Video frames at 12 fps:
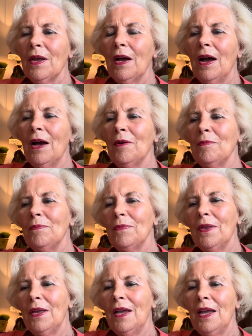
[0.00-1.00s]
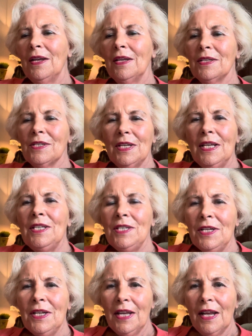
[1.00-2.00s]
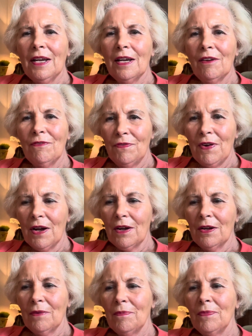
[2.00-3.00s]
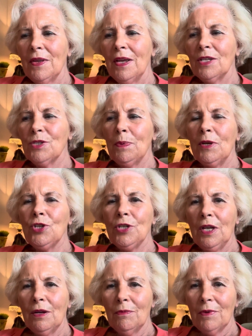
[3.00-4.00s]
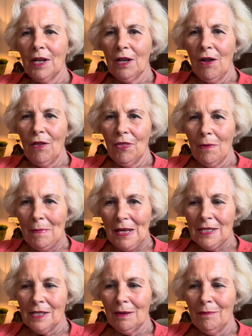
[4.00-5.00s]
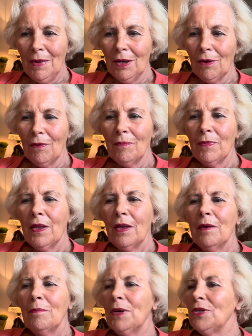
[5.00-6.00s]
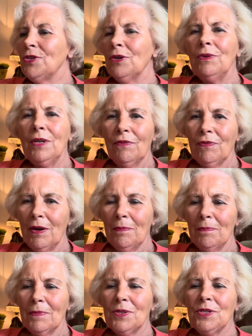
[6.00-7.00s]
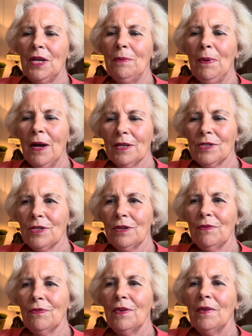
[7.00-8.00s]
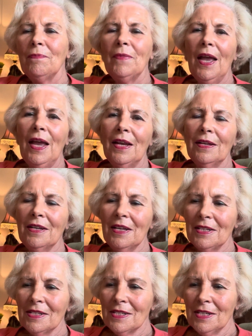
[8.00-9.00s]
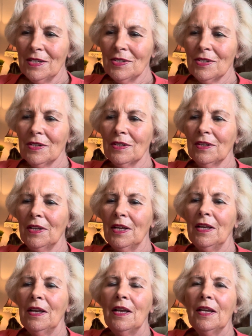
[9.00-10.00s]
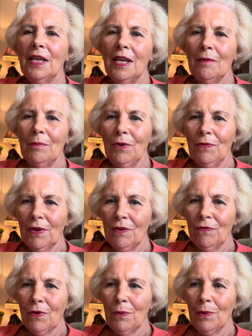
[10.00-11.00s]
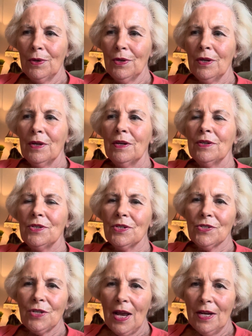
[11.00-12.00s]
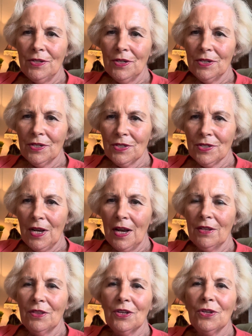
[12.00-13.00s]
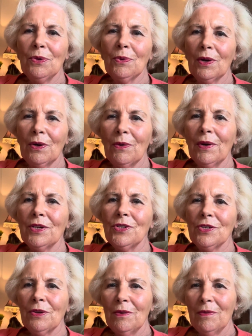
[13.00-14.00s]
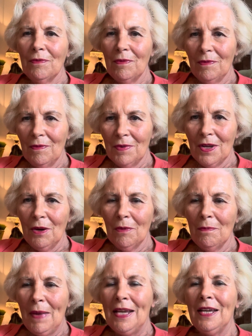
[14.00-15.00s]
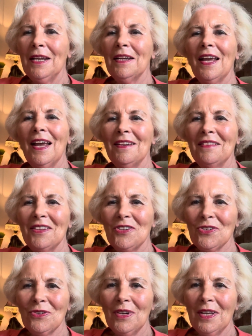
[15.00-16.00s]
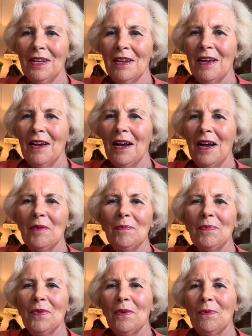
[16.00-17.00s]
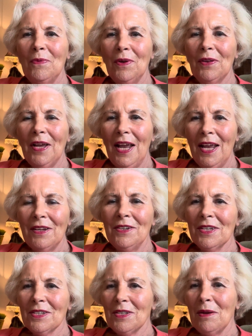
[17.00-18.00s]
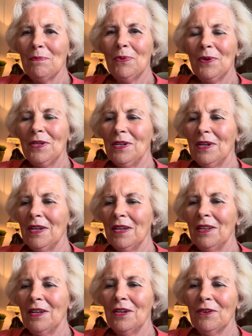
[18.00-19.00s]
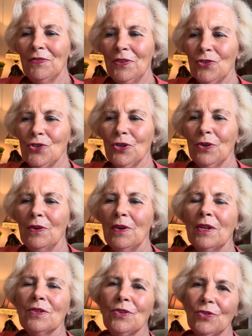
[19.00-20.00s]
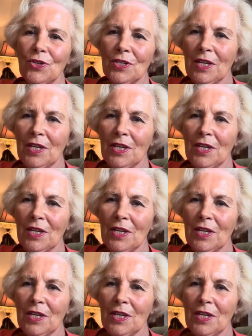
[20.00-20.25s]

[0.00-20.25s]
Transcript: and it's easy to get in a funk, especially in what I call the messy middle. But don't give up. Stay positive and consistently keep moving forward. Decide that you are going to, make it, and the journey will end at some point in the near future. So just